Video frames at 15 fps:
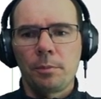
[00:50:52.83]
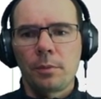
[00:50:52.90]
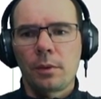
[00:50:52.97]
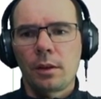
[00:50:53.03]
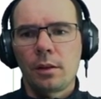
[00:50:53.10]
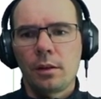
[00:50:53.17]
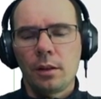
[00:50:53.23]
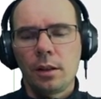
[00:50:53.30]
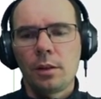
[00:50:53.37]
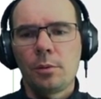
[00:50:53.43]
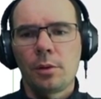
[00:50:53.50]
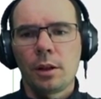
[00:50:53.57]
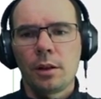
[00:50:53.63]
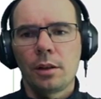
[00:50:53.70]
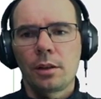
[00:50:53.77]
Anyway,
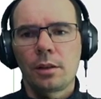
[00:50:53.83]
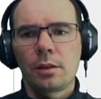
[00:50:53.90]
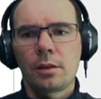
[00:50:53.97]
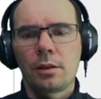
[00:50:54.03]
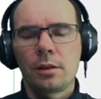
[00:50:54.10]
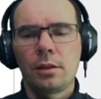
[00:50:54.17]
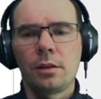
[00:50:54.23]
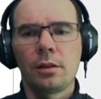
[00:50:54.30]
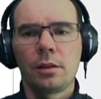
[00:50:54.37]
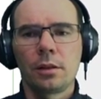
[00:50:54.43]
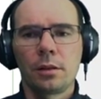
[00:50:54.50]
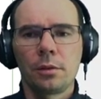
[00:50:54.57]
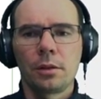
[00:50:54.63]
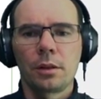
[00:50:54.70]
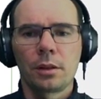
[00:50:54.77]
that's still a
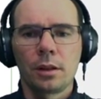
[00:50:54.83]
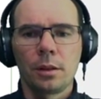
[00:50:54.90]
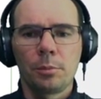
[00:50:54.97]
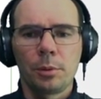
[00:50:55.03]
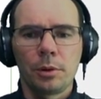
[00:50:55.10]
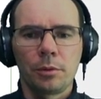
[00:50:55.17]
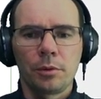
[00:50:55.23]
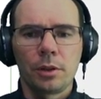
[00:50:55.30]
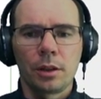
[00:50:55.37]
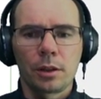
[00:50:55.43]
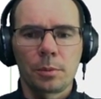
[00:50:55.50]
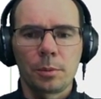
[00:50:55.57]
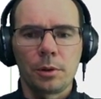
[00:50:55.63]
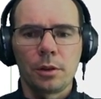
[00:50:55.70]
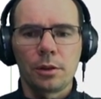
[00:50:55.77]
good example of the
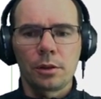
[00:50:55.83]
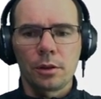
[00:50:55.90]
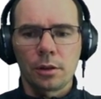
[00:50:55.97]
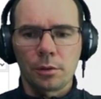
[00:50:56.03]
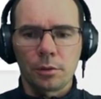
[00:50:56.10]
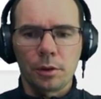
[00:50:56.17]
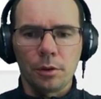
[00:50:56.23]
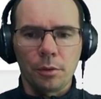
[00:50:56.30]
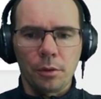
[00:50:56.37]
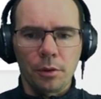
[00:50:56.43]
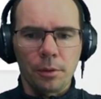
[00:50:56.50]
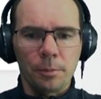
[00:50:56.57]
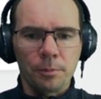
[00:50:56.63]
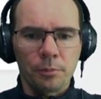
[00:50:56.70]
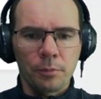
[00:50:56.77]
exponential growth.
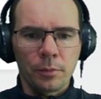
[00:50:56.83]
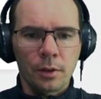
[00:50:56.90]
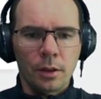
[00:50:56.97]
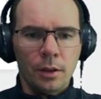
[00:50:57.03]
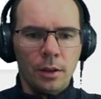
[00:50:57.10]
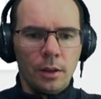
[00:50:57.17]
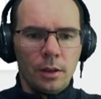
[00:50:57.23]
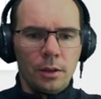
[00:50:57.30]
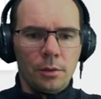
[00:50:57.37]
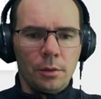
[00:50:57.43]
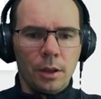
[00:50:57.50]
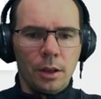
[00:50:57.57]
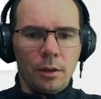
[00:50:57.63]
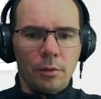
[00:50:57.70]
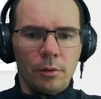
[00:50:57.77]

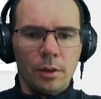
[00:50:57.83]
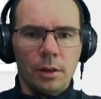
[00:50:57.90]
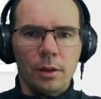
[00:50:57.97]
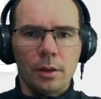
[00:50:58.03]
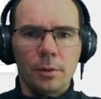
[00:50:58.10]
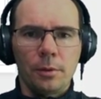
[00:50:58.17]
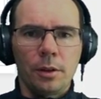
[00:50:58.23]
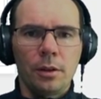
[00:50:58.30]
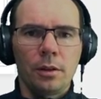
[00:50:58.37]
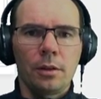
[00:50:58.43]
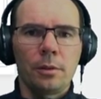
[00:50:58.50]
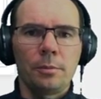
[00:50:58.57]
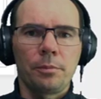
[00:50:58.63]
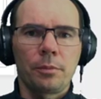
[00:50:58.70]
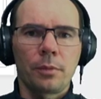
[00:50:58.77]
Okay,
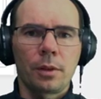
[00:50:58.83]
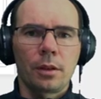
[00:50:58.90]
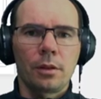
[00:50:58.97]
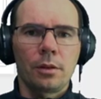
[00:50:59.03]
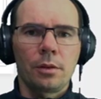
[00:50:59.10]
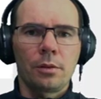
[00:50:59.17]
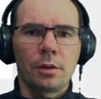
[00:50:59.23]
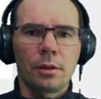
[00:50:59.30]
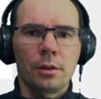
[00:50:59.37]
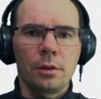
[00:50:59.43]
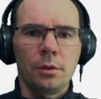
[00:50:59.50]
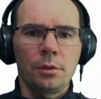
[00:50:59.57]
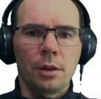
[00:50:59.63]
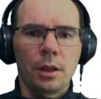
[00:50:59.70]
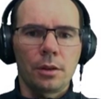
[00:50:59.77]
to conclude,
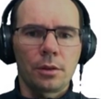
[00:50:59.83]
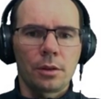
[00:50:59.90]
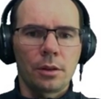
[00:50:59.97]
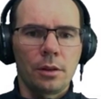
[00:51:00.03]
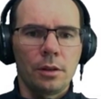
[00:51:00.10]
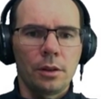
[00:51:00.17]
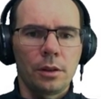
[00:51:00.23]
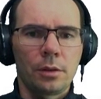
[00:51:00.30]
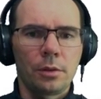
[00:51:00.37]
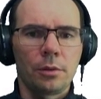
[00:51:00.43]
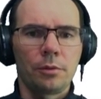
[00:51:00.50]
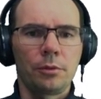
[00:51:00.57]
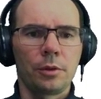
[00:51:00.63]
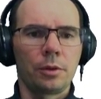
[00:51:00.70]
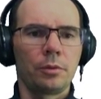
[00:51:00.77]
here's the list
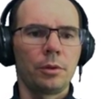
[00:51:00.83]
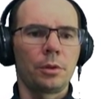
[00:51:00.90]
of learning